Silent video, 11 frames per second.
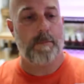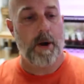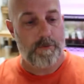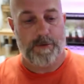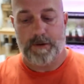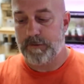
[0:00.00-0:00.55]

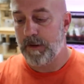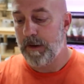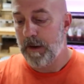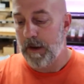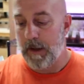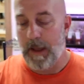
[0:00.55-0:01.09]
perfect.
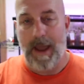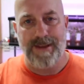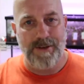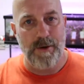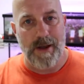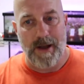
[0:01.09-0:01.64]

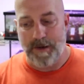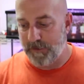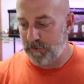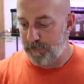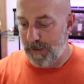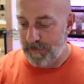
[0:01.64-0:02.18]
And you kind of
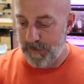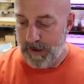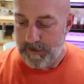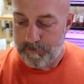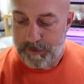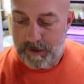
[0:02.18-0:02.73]
expect
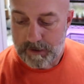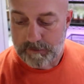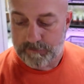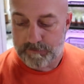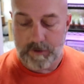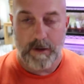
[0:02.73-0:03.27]
that
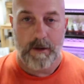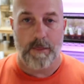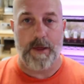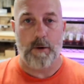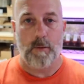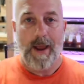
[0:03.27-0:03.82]
because
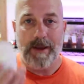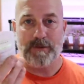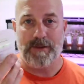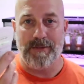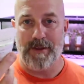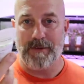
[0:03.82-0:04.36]
they're raised
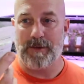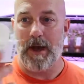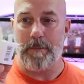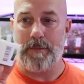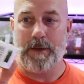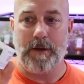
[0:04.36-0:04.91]
in this
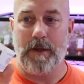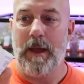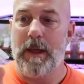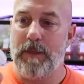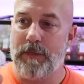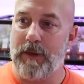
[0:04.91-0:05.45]
cup.
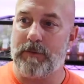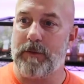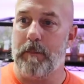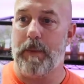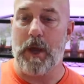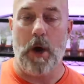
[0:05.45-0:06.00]
This
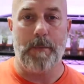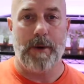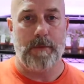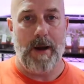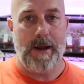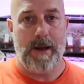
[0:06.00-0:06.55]
Bacopa
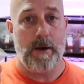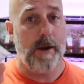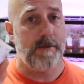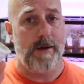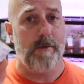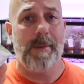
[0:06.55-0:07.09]
right here
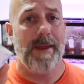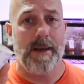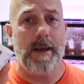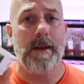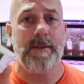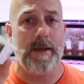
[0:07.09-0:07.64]
has never been in
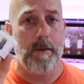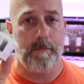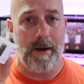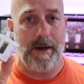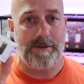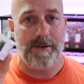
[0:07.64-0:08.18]
anything
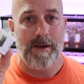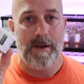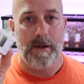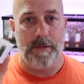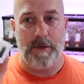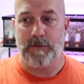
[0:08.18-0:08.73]
but
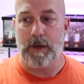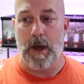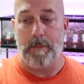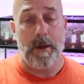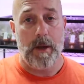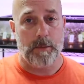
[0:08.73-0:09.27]
this
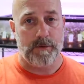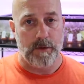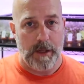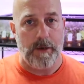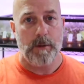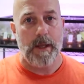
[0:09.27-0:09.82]
cup. It was
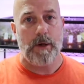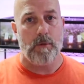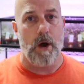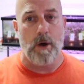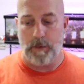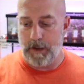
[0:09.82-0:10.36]
literally
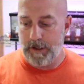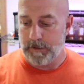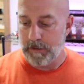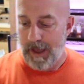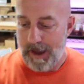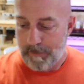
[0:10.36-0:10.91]
grown in a
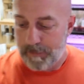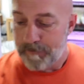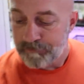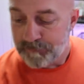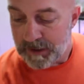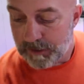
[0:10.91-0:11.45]
lab.
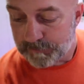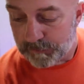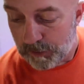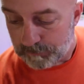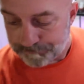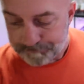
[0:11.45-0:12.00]

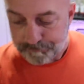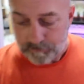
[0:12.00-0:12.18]
So